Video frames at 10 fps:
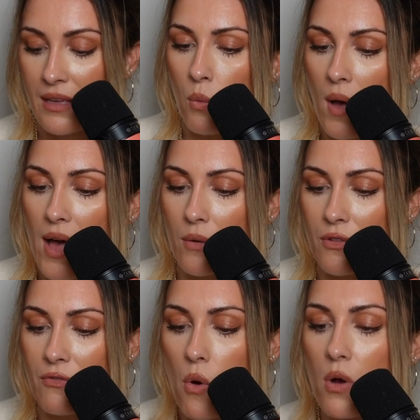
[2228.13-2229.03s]
Wow,
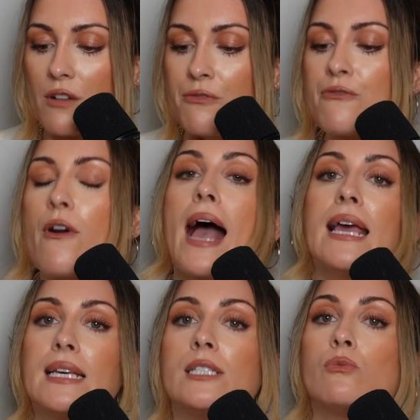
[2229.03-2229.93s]
the vocal fry
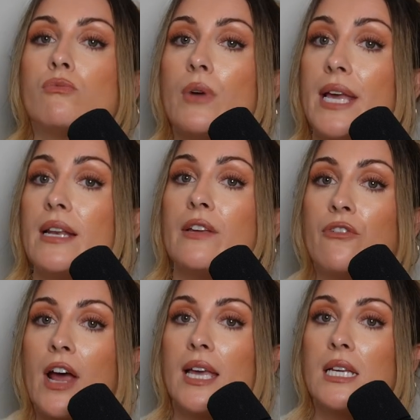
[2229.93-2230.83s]
is really
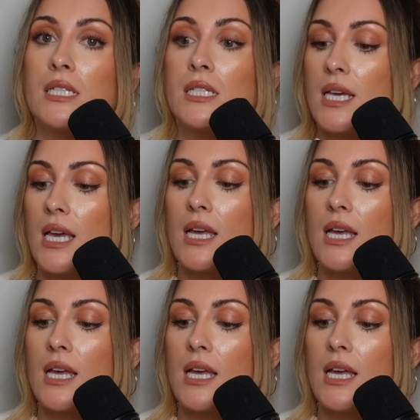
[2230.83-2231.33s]
frying today,